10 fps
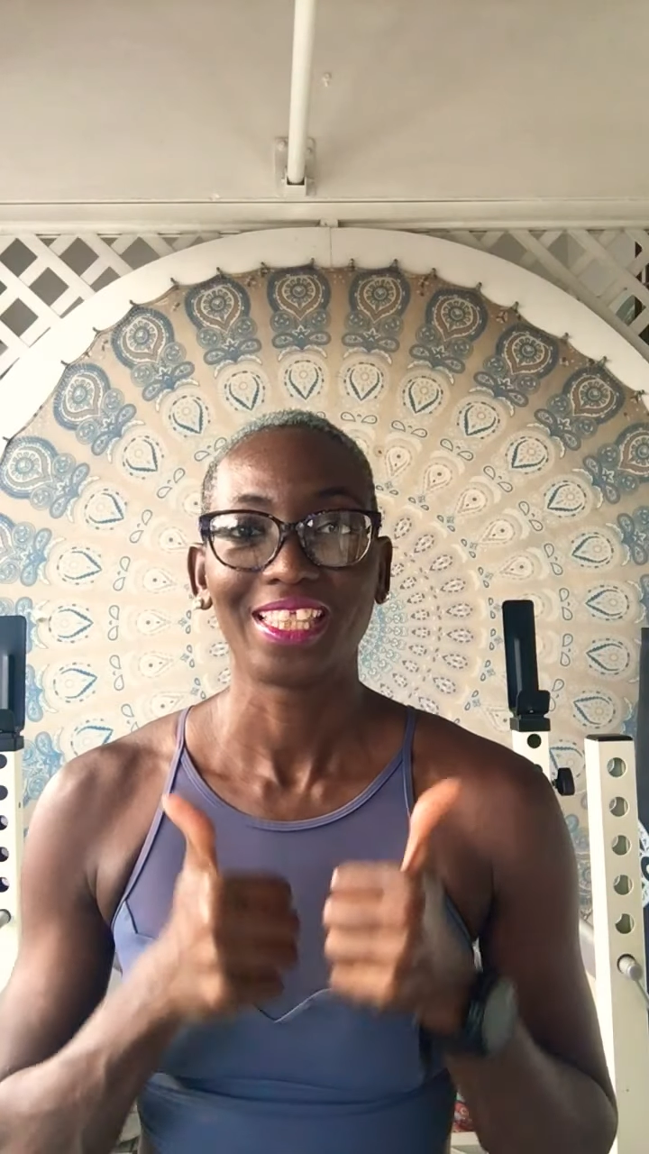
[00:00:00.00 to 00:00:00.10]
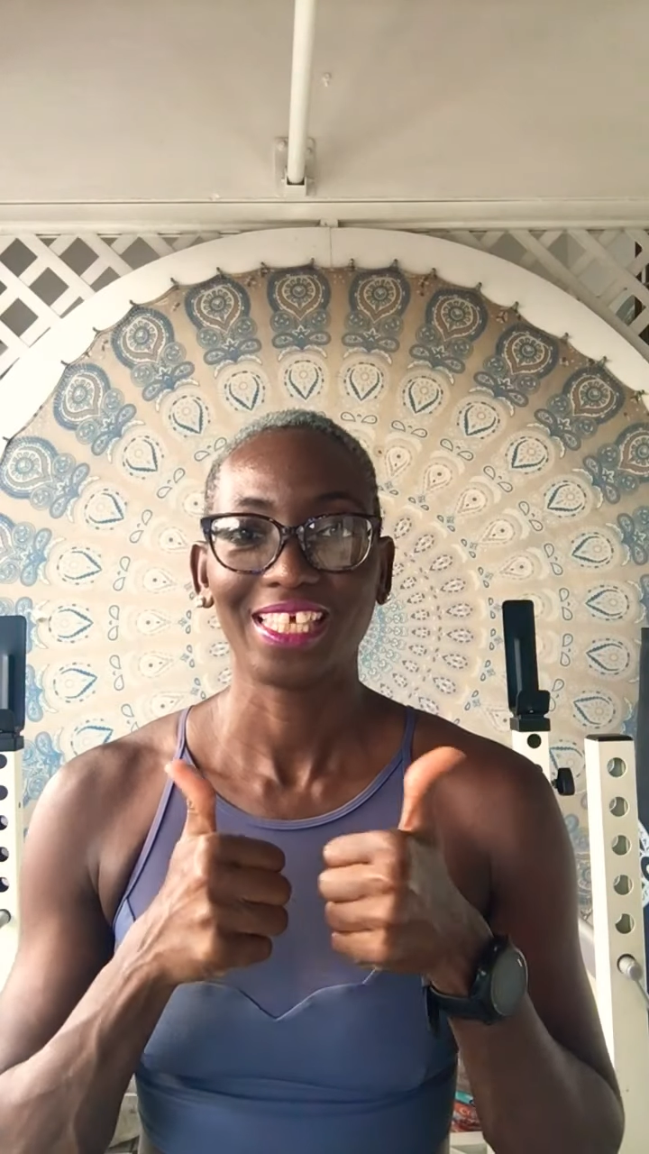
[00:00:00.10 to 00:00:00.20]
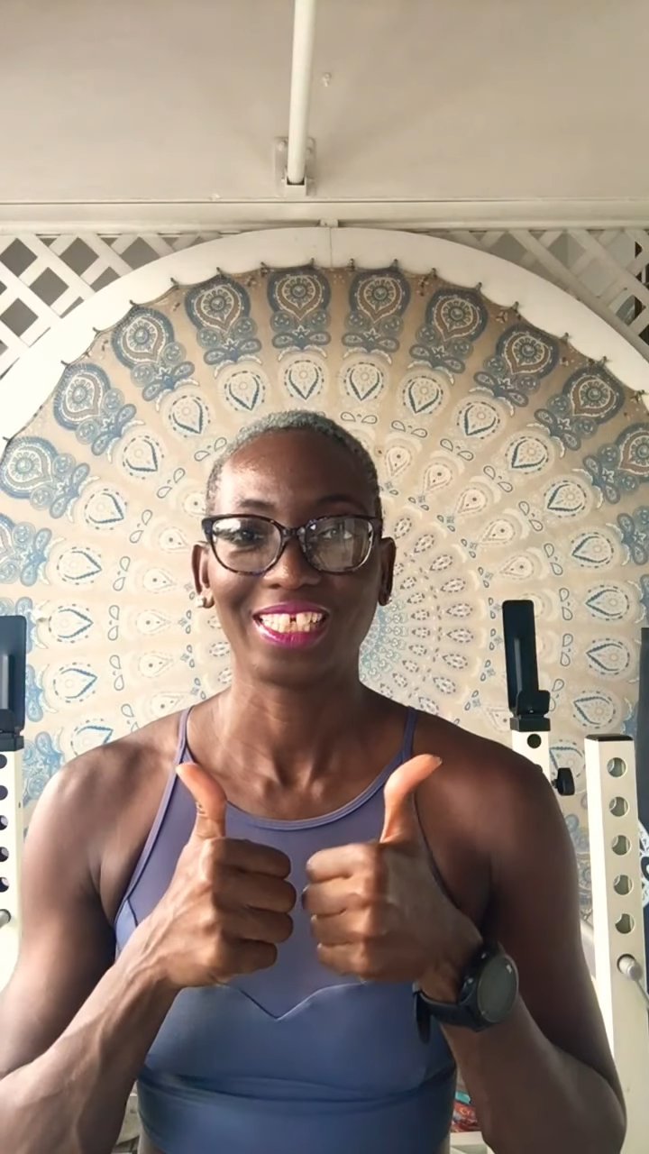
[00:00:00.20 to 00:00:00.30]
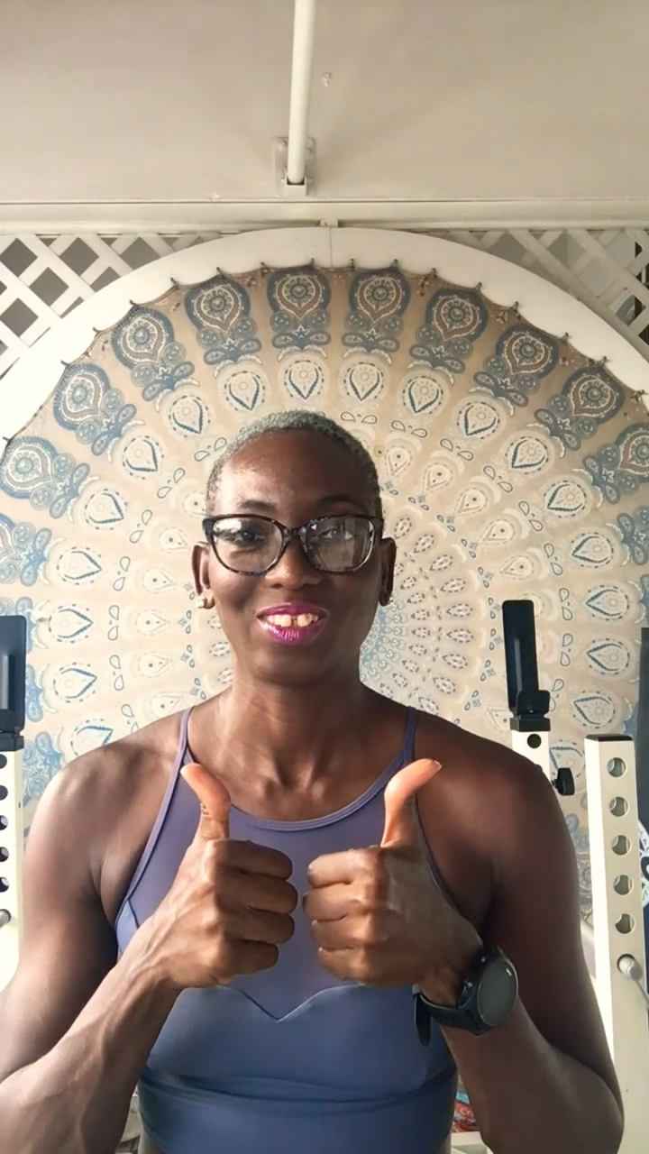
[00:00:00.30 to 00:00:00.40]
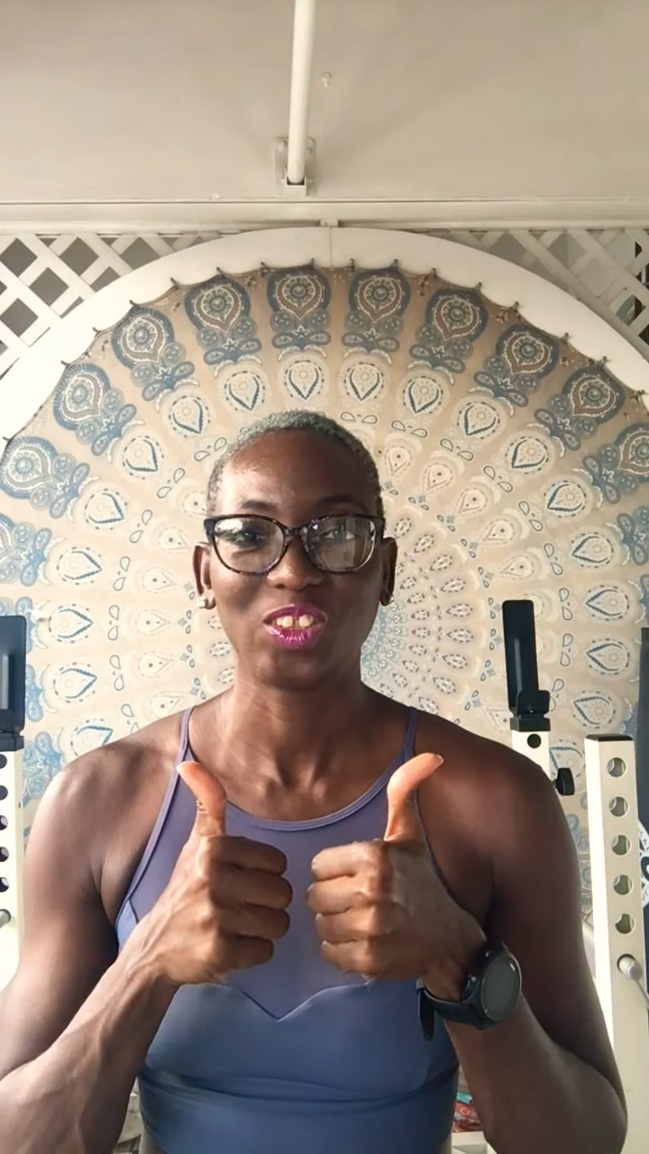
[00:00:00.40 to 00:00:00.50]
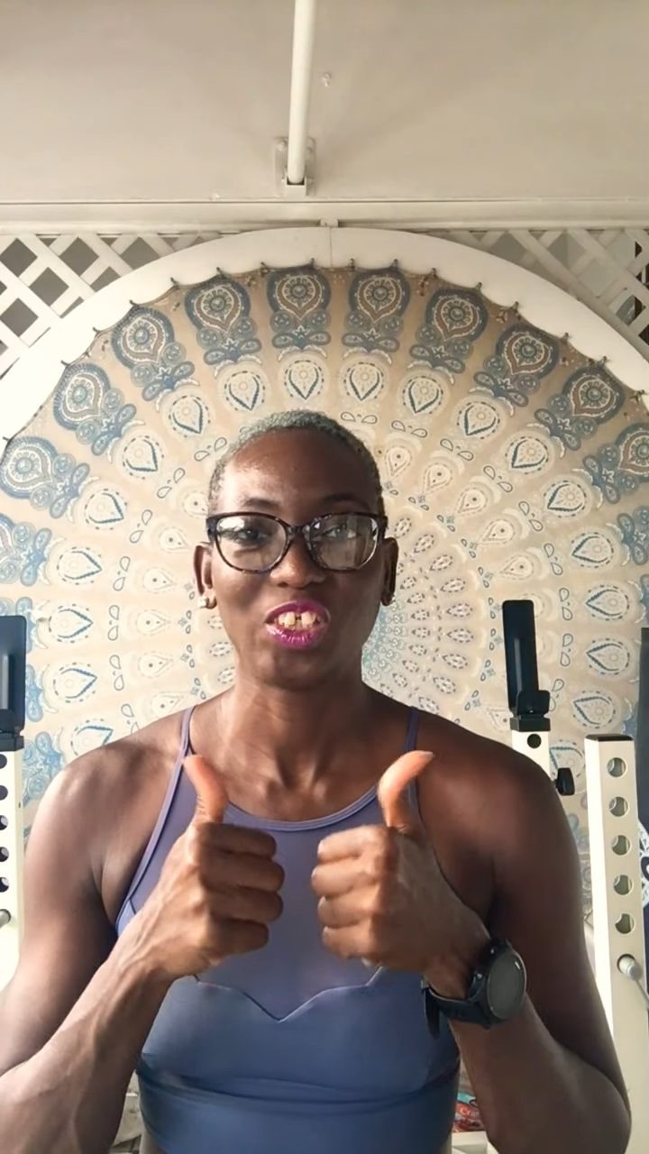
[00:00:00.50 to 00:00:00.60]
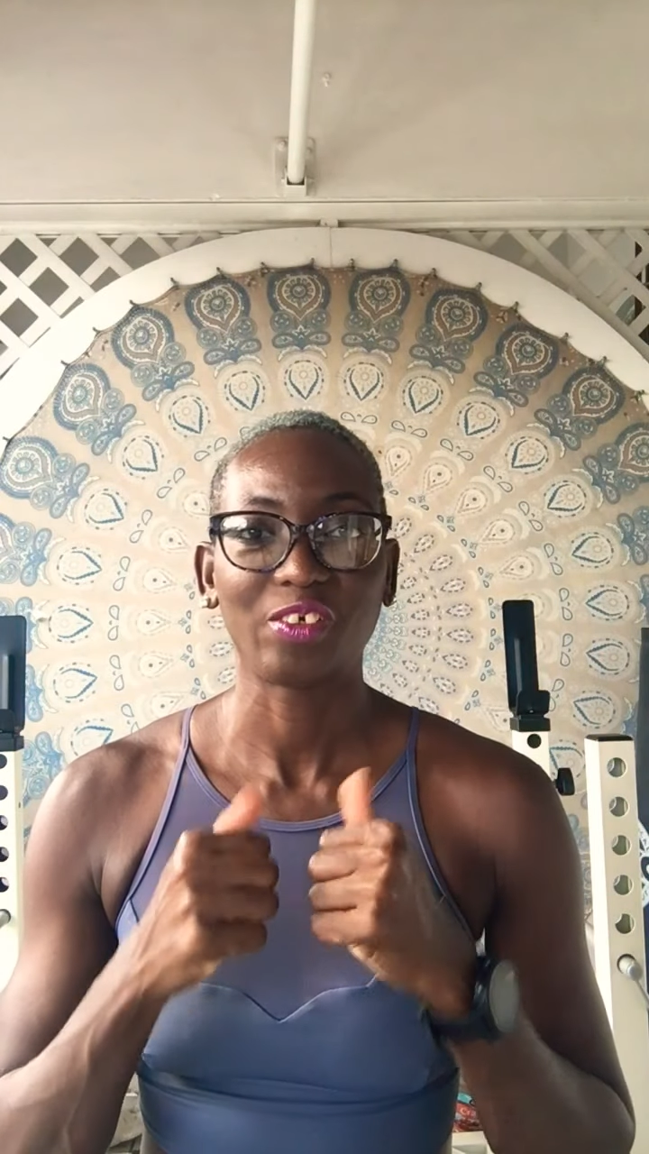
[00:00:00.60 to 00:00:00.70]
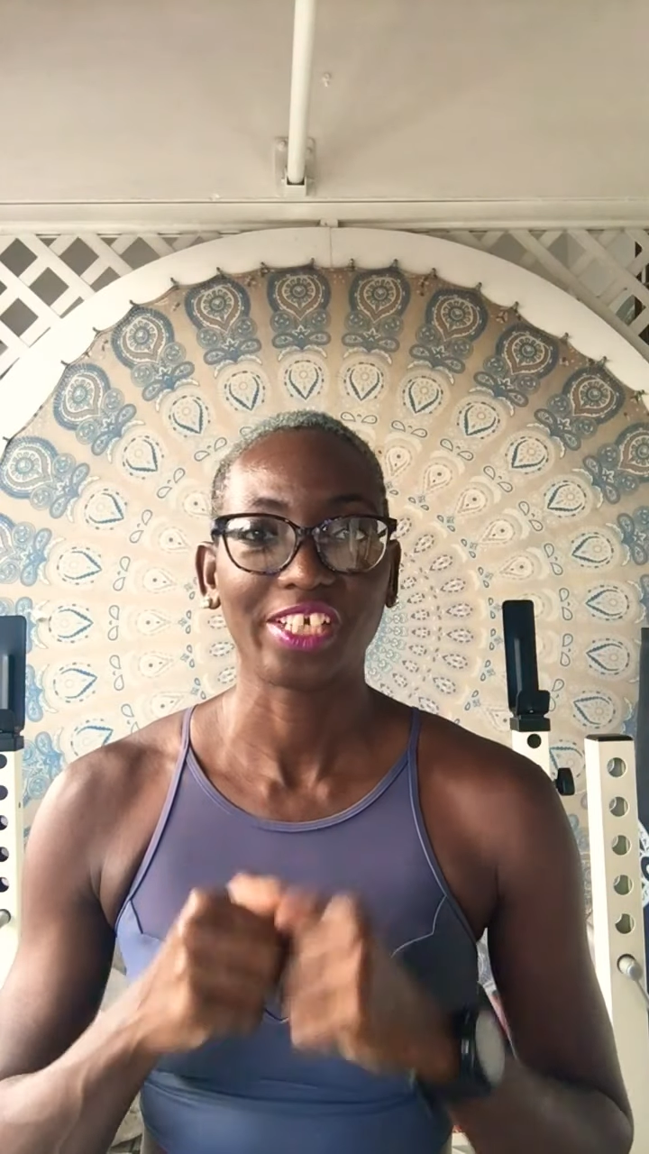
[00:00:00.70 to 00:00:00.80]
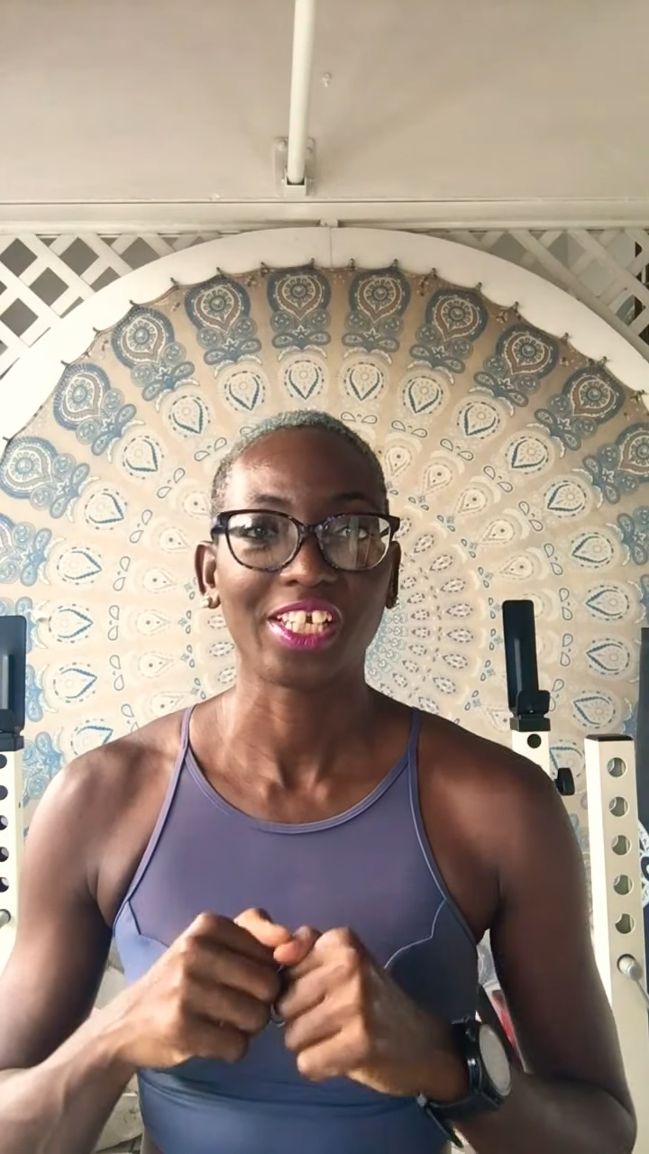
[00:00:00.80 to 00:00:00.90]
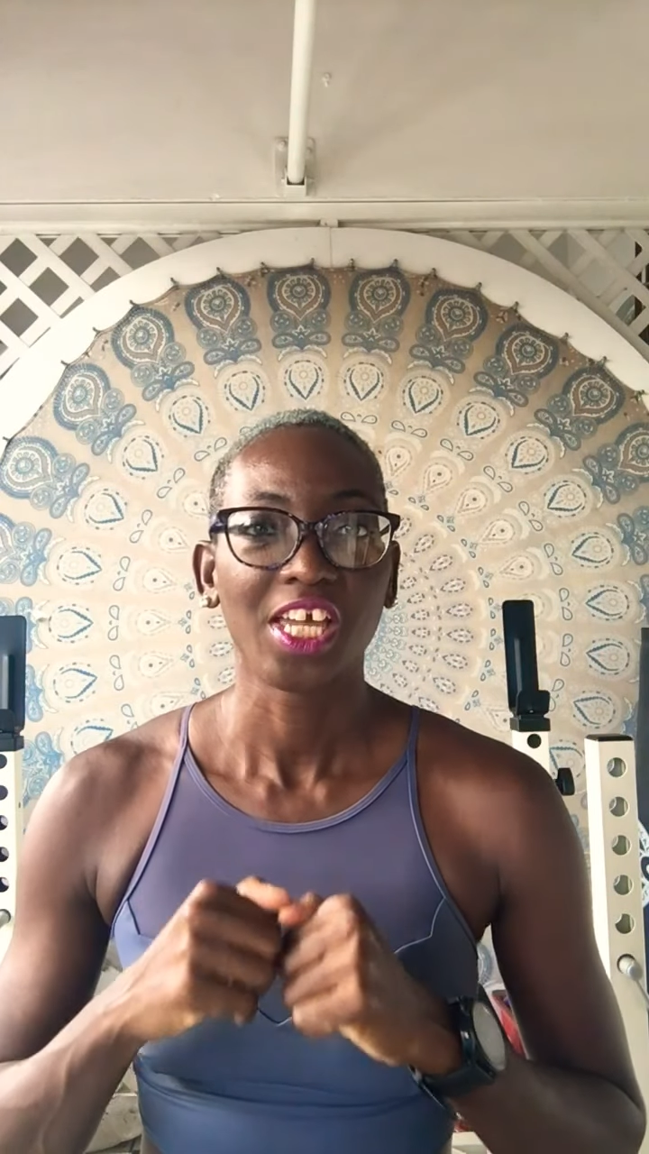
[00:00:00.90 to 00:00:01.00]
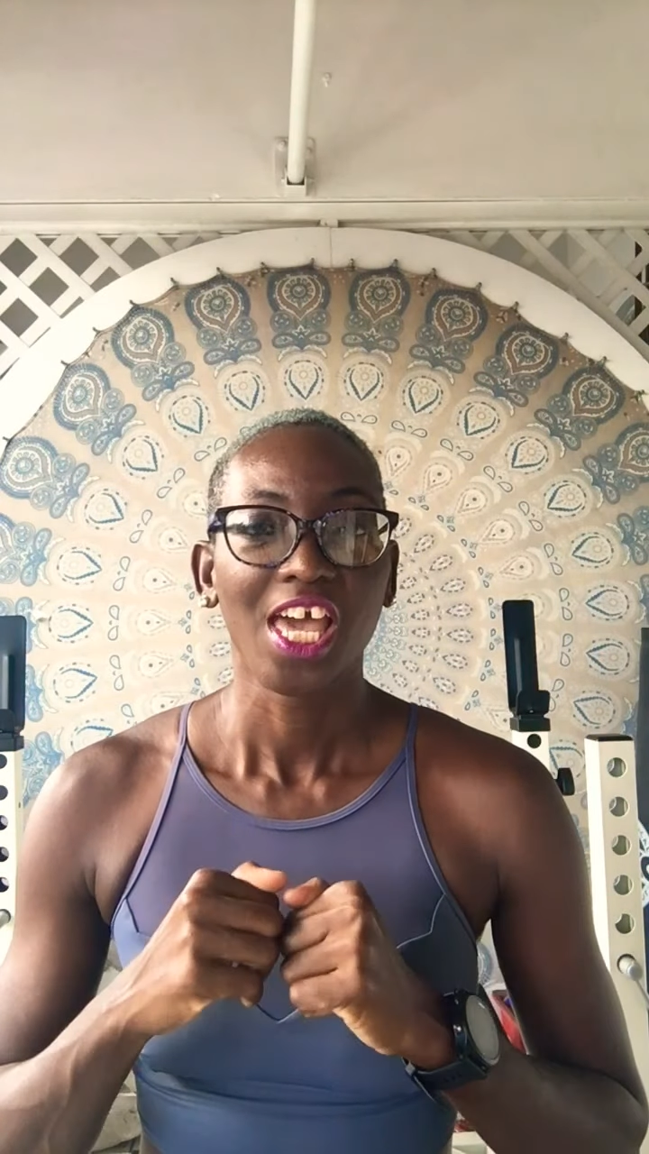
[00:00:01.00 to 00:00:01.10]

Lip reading: thanks for sharing.